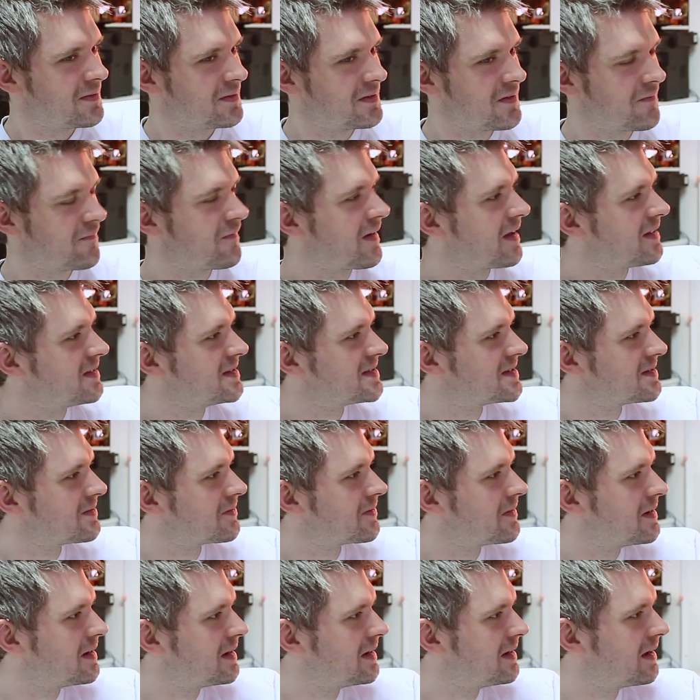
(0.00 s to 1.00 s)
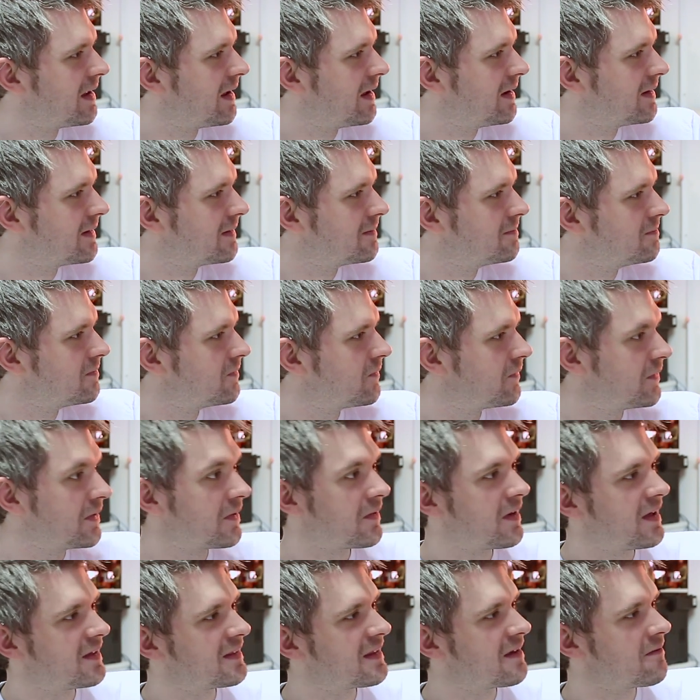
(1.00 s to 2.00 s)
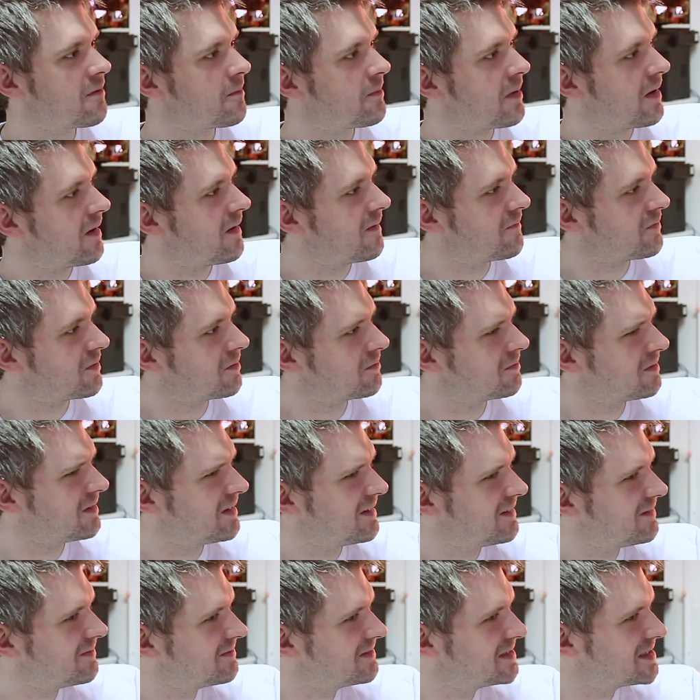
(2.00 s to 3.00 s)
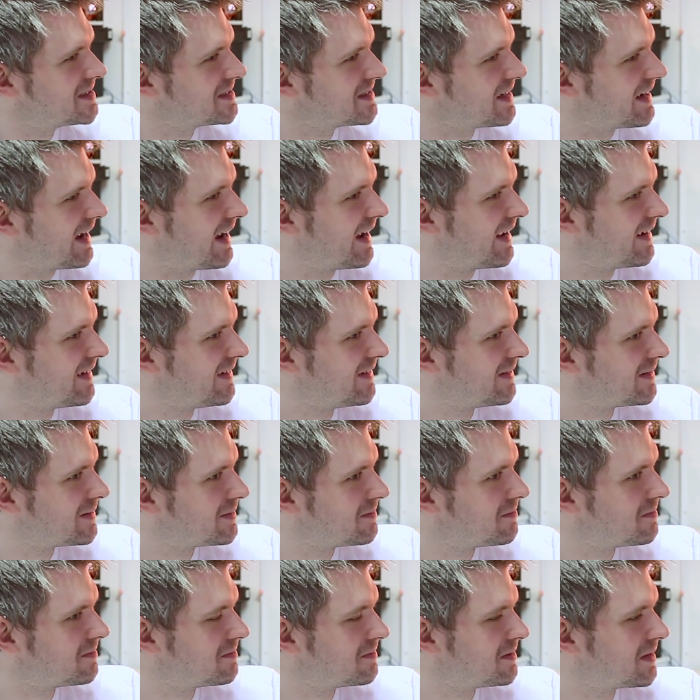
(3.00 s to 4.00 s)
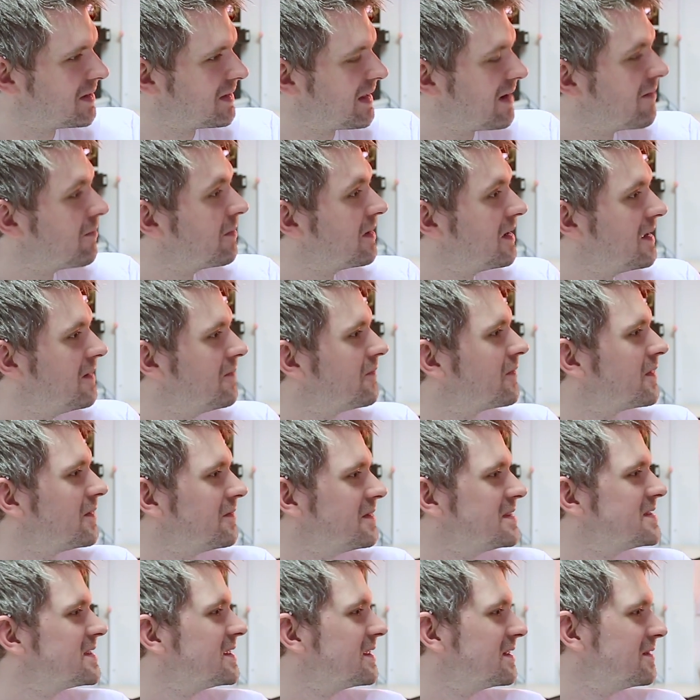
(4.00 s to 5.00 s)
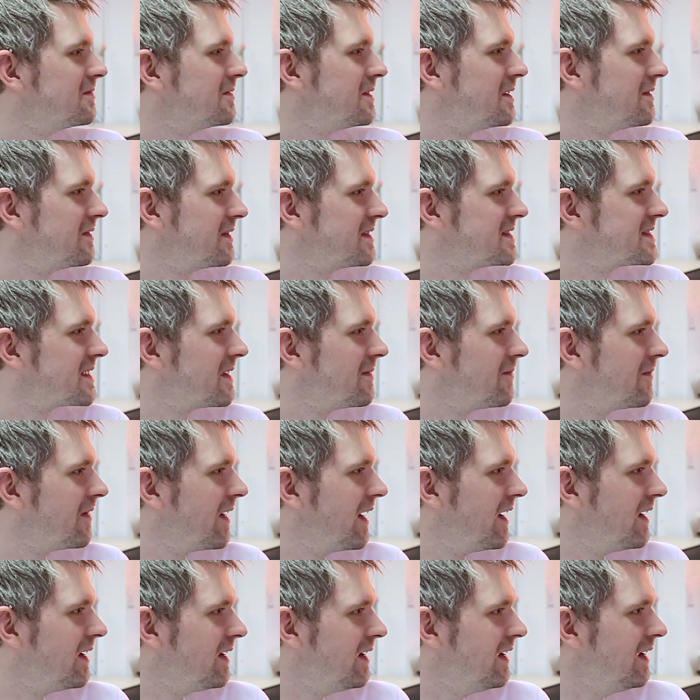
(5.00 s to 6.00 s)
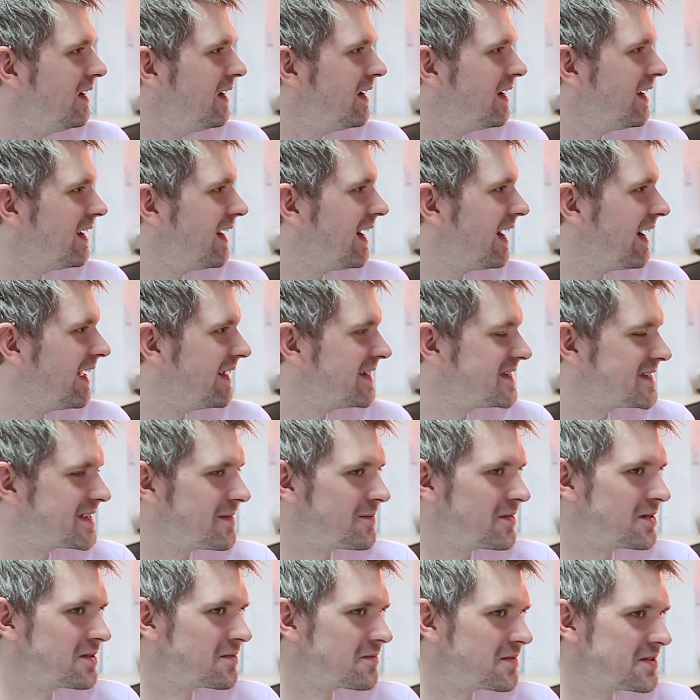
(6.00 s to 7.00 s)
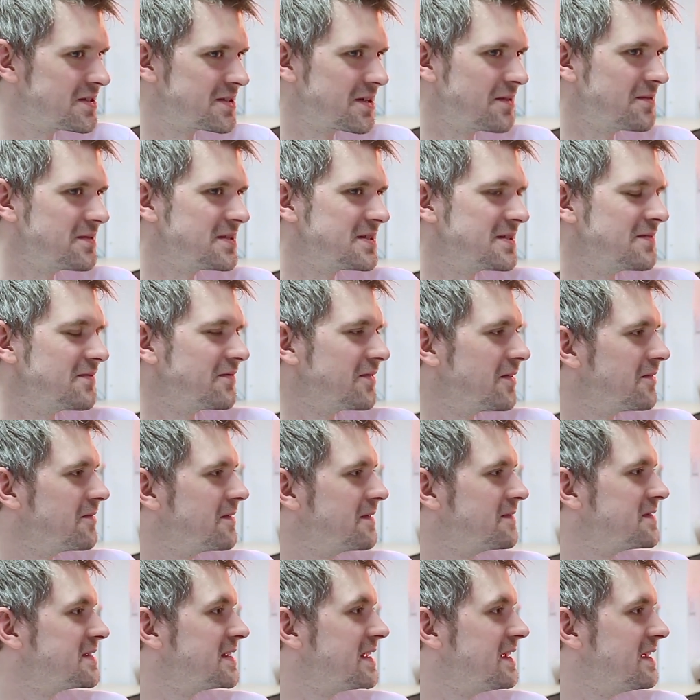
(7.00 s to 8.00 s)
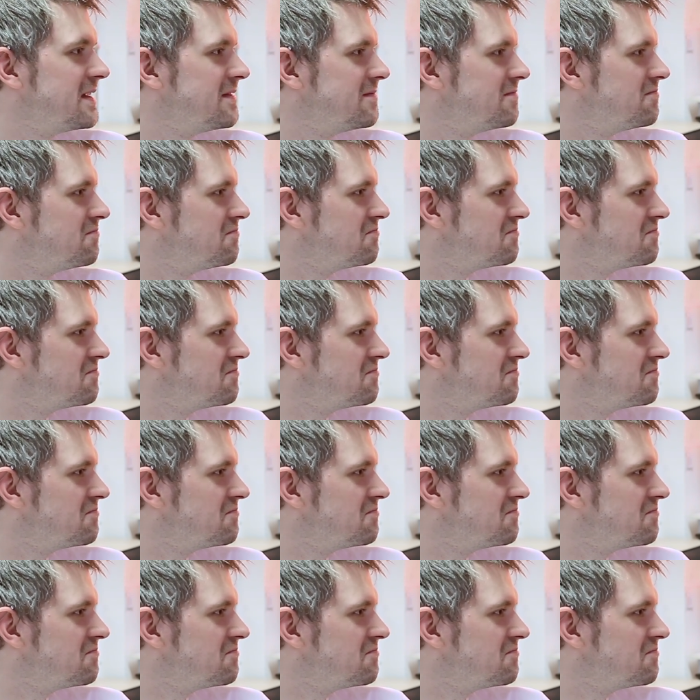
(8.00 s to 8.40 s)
the fans to really like feel like they're a part of the world and that they'll be influencing the world in some way. And some of the results of what we've seen,